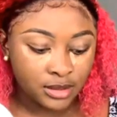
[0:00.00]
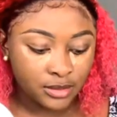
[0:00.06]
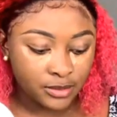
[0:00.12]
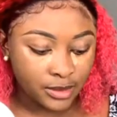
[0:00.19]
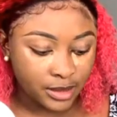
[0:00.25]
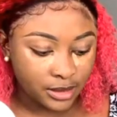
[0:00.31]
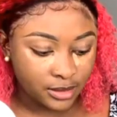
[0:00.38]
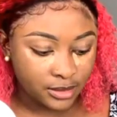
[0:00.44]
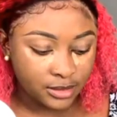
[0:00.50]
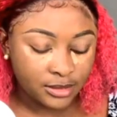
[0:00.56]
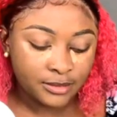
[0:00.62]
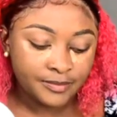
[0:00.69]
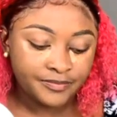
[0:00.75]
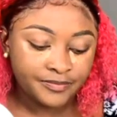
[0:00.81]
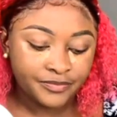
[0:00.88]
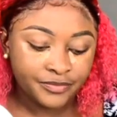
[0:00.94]
Wait.
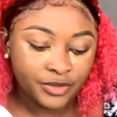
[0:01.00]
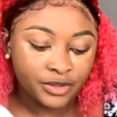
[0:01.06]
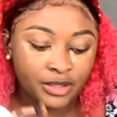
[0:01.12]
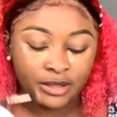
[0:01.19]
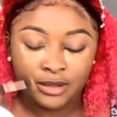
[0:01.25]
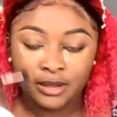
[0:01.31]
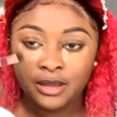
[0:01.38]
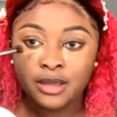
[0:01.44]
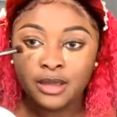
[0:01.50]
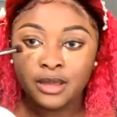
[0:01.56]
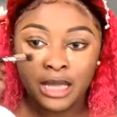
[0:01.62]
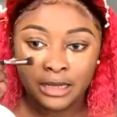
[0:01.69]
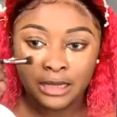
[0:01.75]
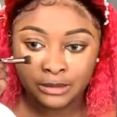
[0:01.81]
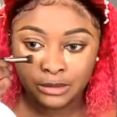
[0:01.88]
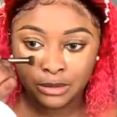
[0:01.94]
Okay.
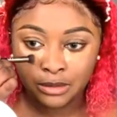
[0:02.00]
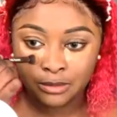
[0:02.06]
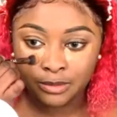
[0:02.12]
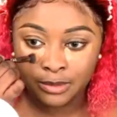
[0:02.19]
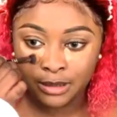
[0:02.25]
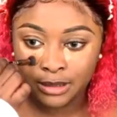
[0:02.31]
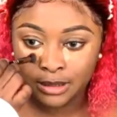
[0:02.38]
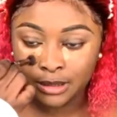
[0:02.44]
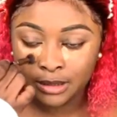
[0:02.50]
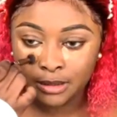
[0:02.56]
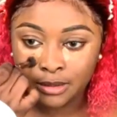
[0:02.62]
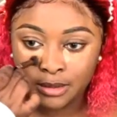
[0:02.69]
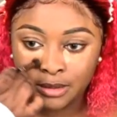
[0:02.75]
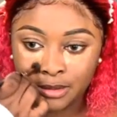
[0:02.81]
I'm going to blend it.